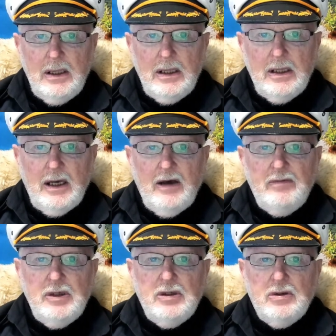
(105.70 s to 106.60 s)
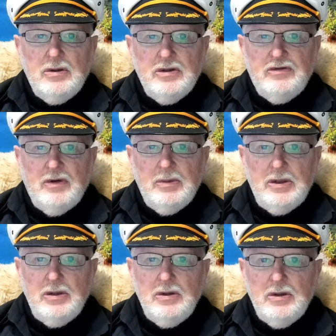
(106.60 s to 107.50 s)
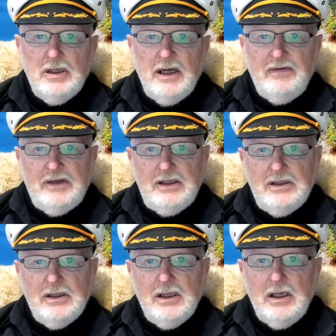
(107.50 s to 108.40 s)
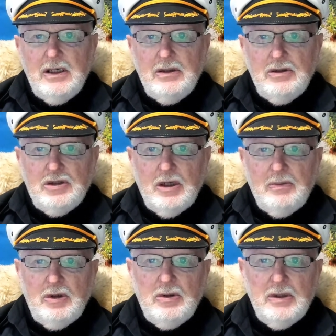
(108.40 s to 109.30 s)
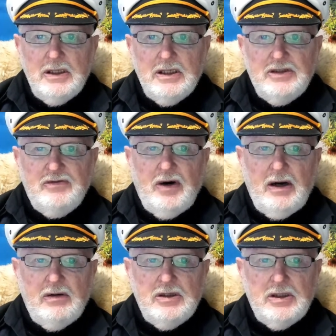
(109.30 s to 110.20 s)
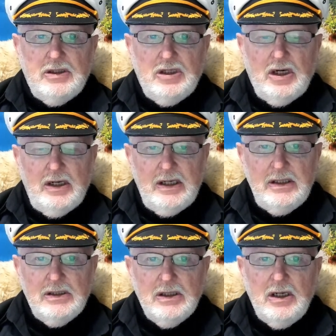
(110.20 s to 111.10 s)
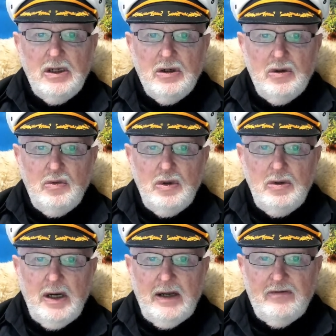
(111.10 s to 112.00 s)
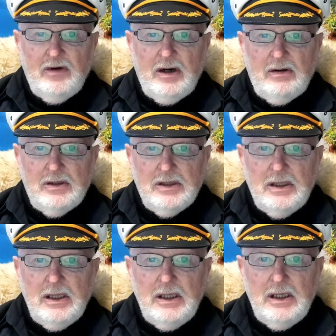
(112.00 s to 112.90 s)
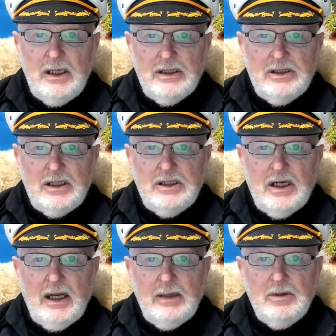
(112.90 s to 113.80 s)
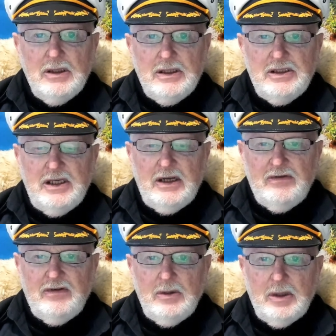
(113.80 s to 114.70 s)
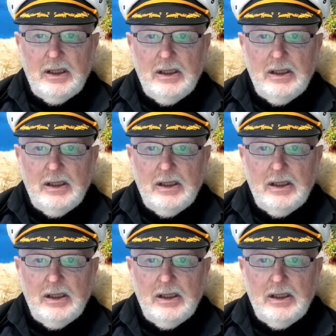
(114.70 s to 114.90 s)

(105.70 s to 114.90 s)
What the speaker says: There have been calls from the do-good lefties to stop calling this virus the Chinese or Wuhan virus, as such a label is xenophobic.